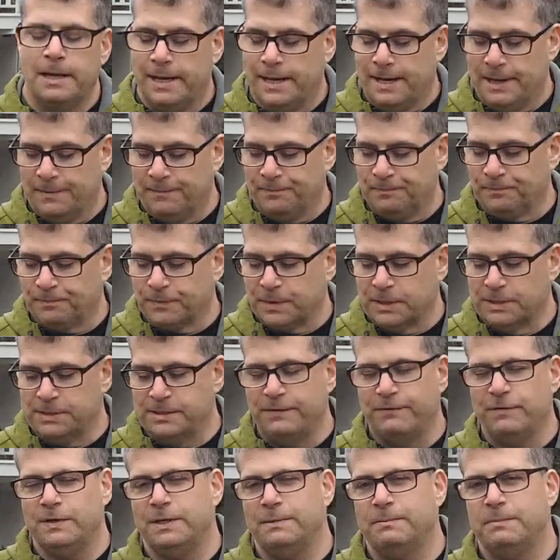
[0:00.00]
Um,
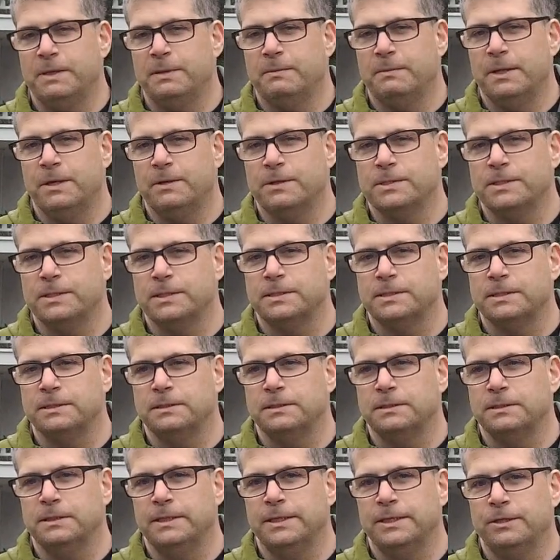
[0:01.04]
17 millimeters is a
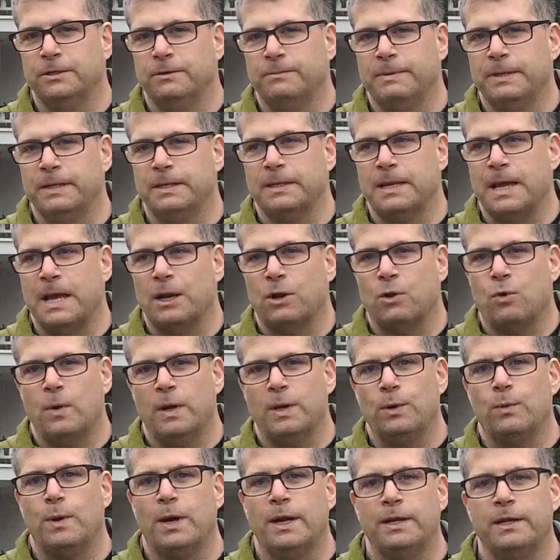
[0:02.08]
little bit not
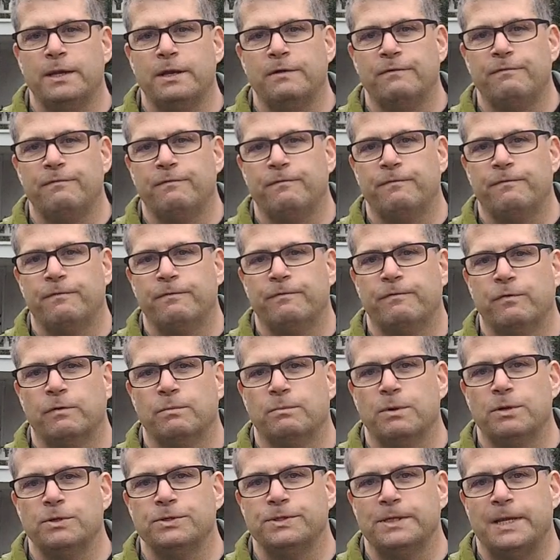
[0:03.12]
quite wide enough for
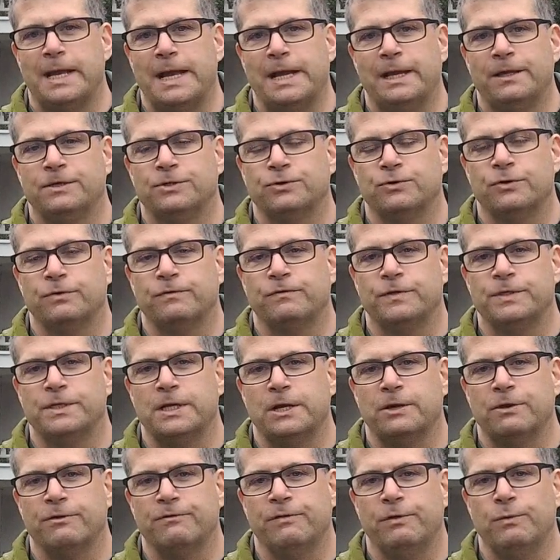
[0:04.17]
most
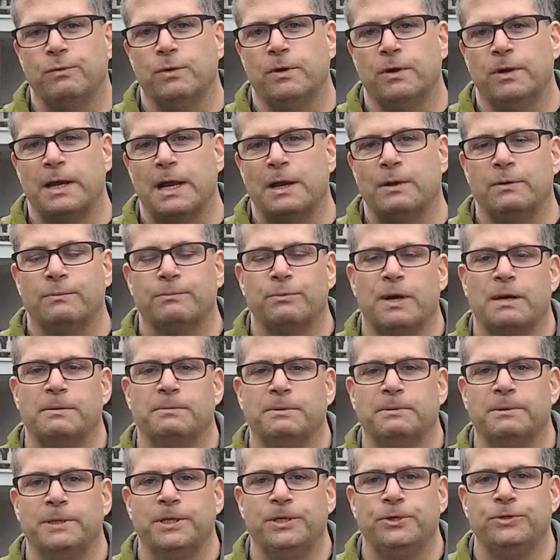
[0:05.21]
astrophotography work. I would
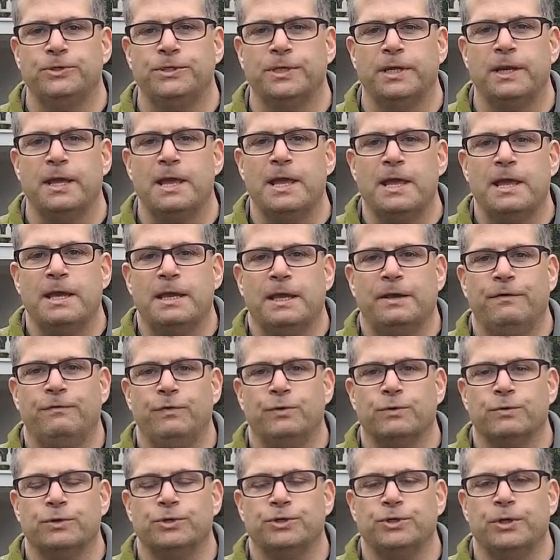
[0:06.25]
probably use it if
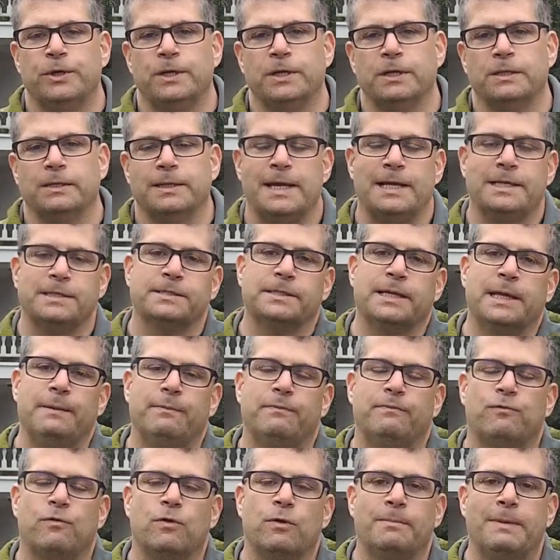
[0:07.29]
you were shooting a
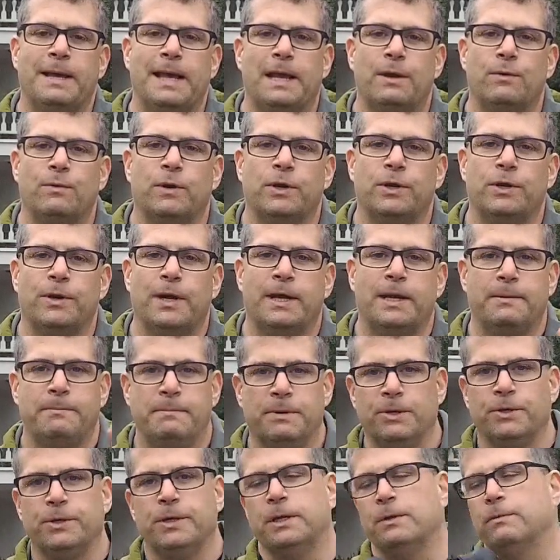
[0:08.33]
landscape format where you had a
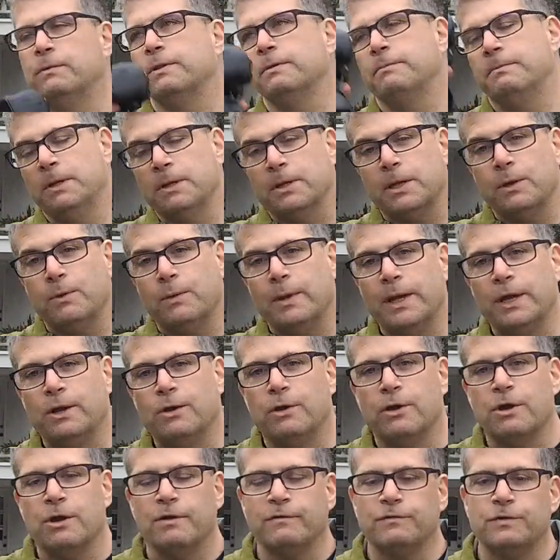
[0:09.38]
building with a Milky Way
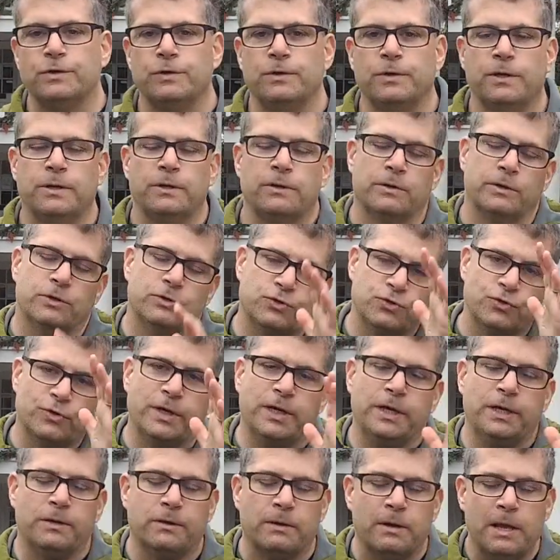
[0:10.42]
going off to it or a
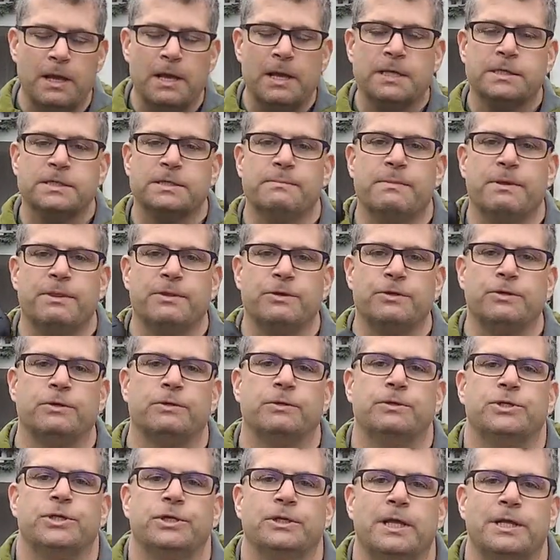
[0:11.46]
tree or some other
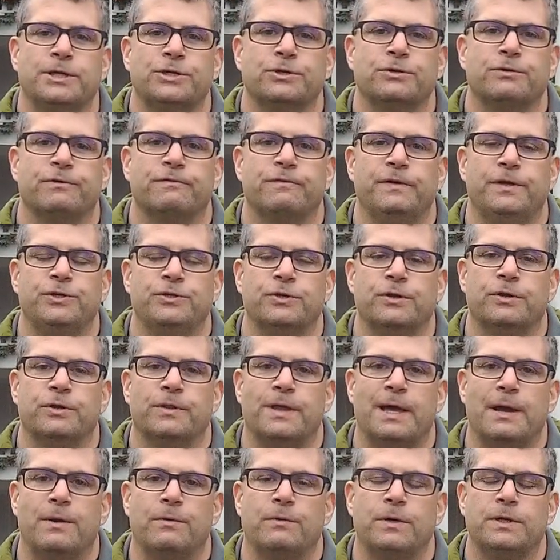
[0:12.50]
geological feature
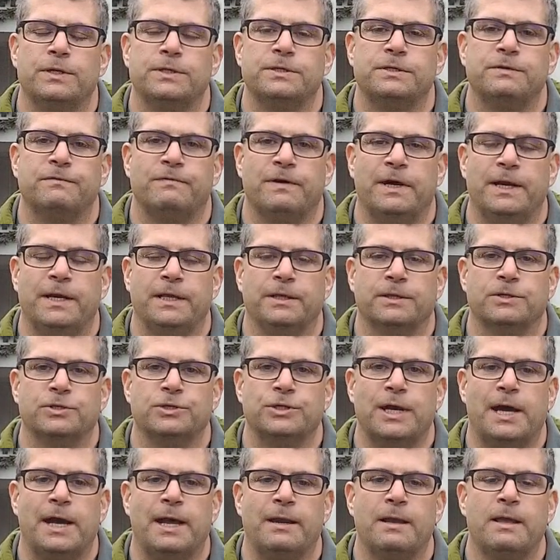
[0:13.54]
that was defining the
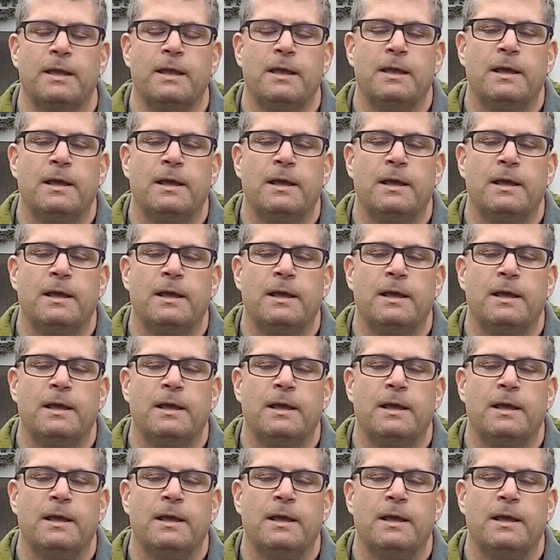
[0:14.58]
shot.